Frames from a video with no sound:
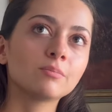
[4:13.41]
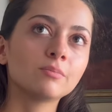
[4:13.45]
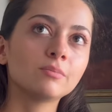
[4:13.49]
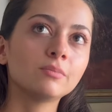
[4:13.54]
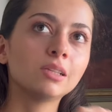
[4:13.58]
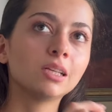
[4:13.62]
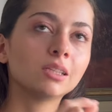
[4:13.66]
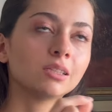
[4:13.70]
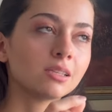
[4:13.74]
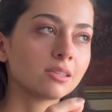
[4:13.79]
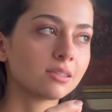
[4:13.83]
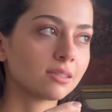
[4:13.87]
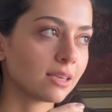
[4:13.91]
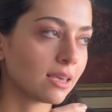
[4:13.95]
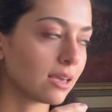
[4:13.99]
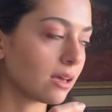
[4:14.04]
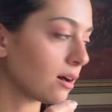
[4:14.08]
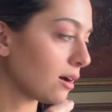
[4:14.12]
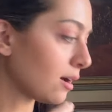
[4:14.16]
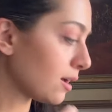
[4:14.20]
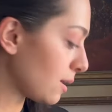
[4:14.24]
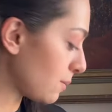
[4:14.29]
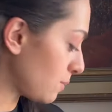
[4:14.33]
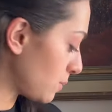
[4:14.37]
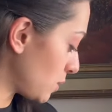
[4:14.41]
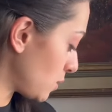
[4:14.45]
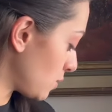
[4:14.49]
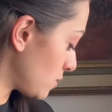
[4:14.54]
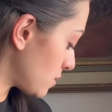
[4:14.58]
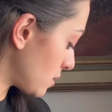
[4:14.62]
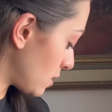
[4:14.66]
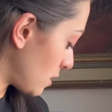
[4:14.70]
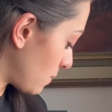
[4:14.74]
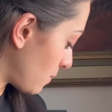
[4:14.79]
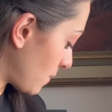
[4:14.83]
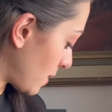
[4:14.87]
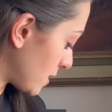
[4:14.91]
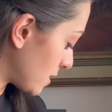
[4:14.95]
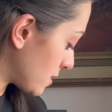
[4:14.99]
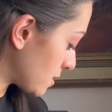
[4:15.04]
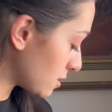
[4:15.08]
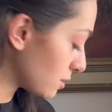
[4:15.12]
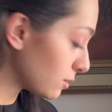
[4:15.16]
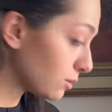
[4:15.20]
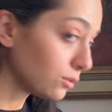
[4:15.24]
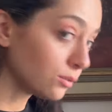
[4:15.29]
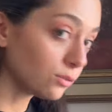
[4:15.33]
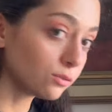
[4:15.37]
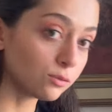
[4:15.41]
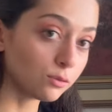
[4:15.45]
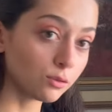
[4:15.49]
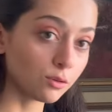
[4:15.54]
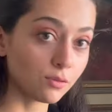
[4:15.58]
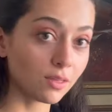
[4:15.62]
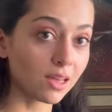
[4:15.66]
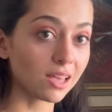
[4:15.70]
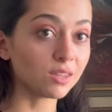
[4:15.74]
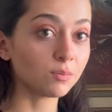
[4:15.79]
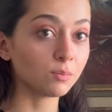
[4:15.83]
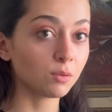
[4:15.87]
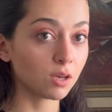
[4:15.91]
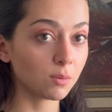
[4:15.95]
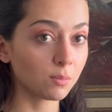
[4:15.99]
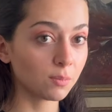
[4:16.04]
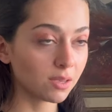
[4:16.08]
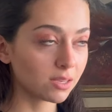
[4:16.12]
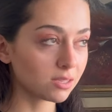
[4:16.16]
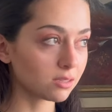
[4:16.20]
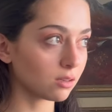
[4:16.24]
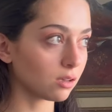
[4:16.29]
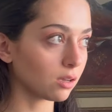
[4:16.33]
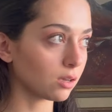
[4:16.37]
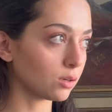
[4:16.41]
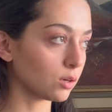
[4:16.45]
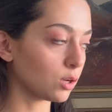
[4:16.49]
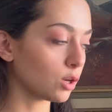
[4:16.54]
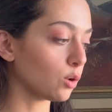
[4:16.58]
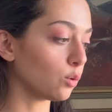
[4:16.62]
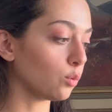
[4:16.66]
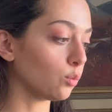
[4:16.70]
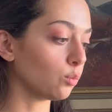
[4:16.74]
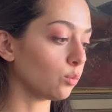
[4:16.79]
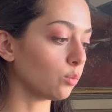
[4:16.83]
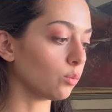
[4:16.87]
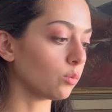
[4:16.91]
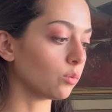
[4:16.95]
let us say I am using a pencil for that purpose, I know